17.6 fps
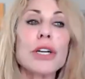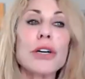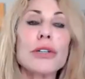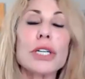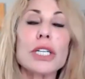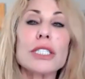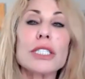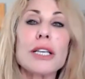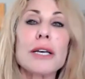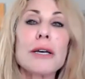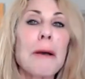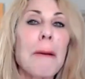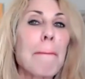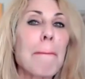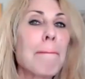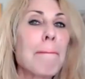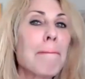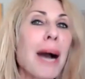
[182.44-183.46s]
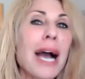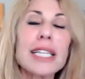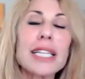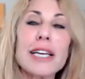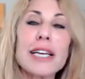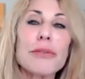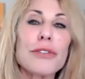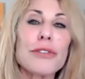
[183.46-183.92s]
known as My
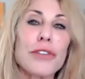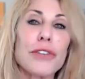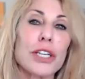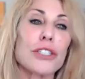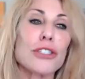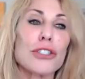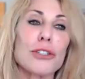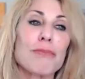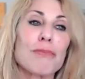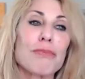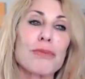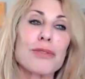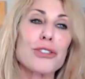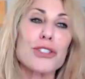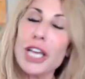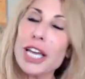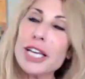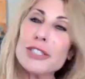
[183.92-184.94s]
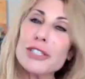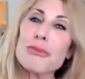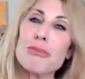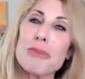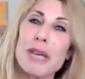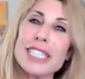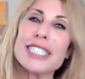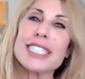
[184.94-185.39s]
Liquid Fish
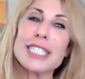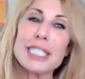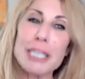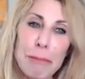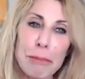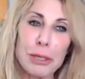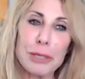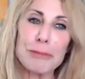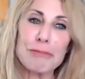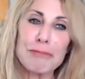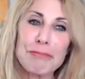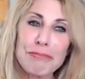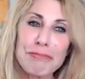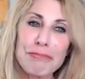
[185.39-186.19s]
Change Made Simple.